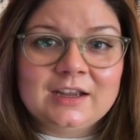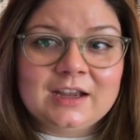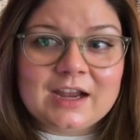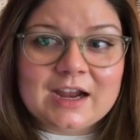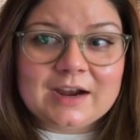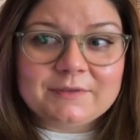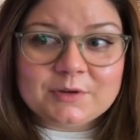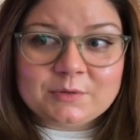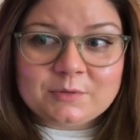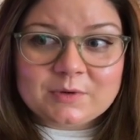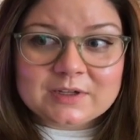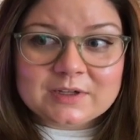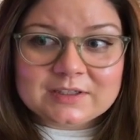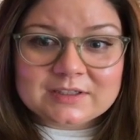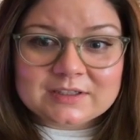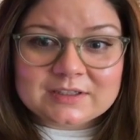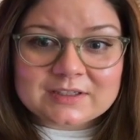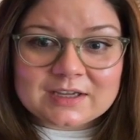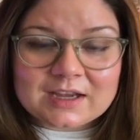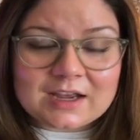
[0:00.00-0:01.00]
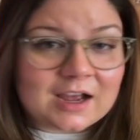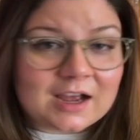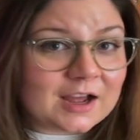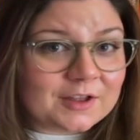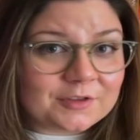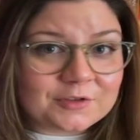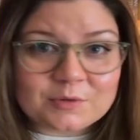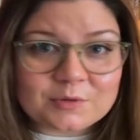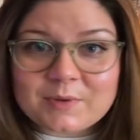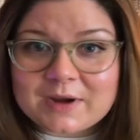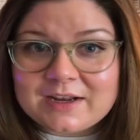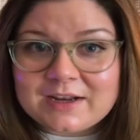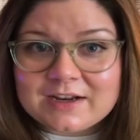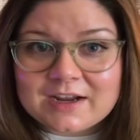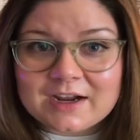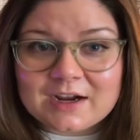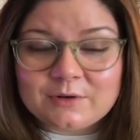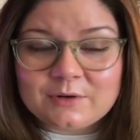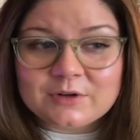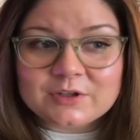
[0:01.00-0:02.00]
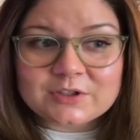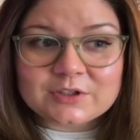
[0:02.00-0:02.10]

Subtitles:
everyone's on their way now.